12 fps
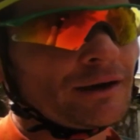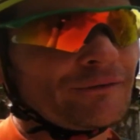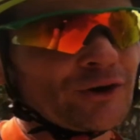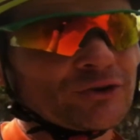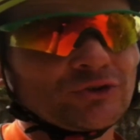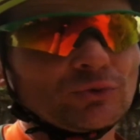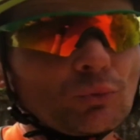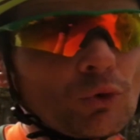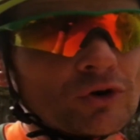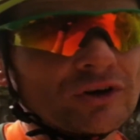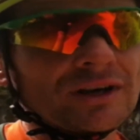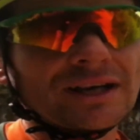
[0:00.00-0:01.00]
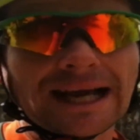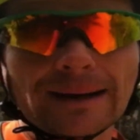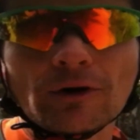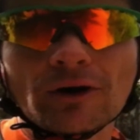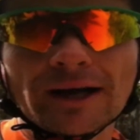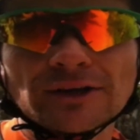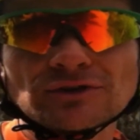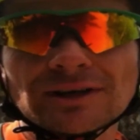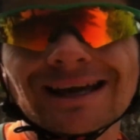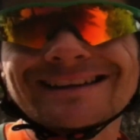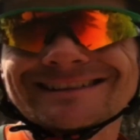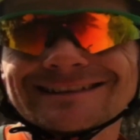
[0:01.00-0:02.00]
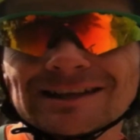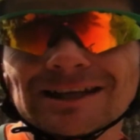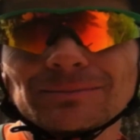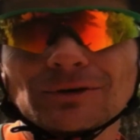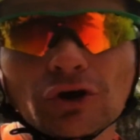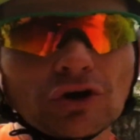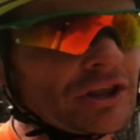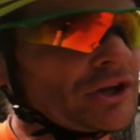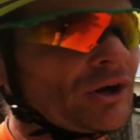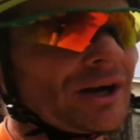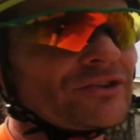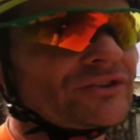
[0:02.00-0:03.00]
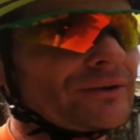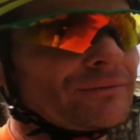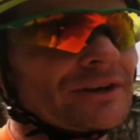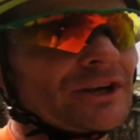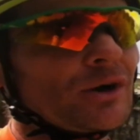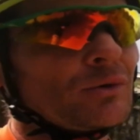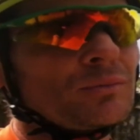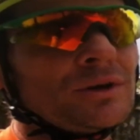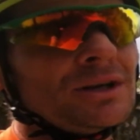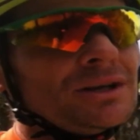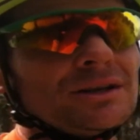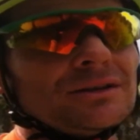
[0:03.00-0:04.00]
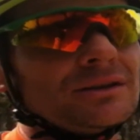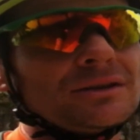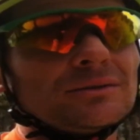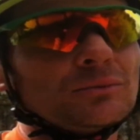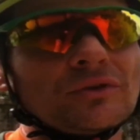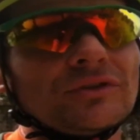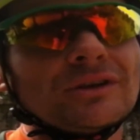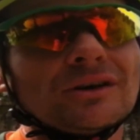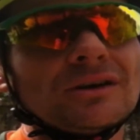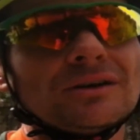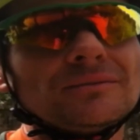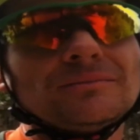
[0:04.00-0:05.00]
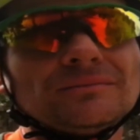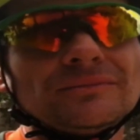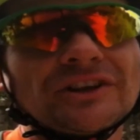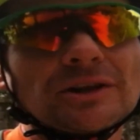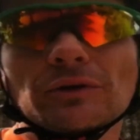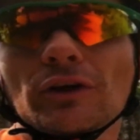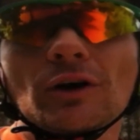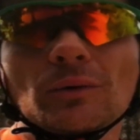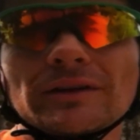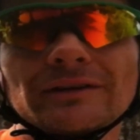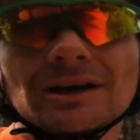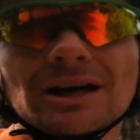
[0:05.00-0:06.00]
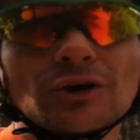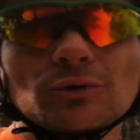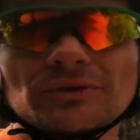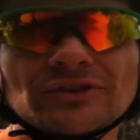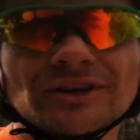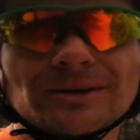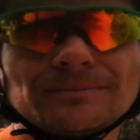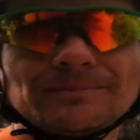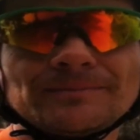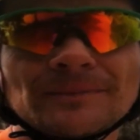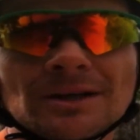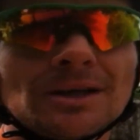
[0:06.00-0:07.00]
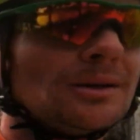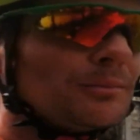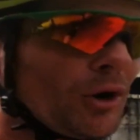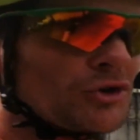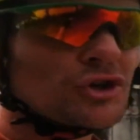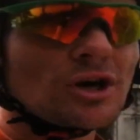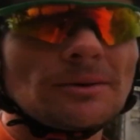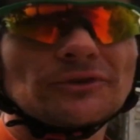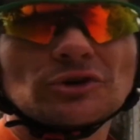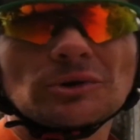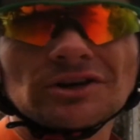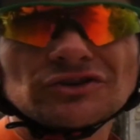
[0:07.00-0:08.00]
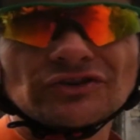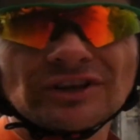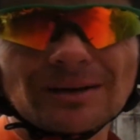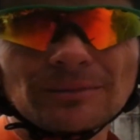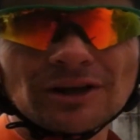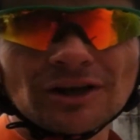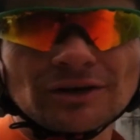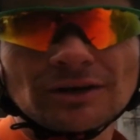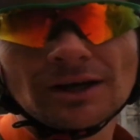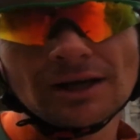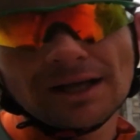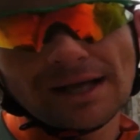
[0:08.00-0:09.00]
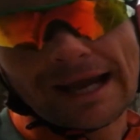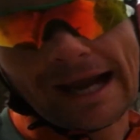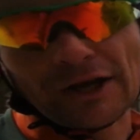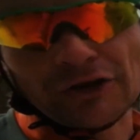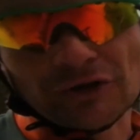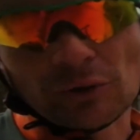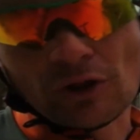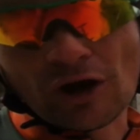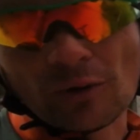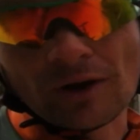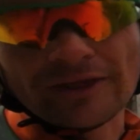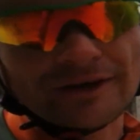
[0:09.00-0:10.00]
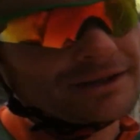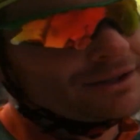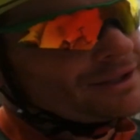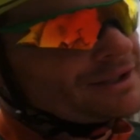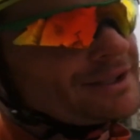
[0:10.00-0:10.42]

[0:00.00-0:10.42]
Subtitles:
I focus on water, carbohydrate, and sleep. Early nights definitely help with the dealing with hot weather, 100%. Post your comments and questions down below. How do you deal with hot weather?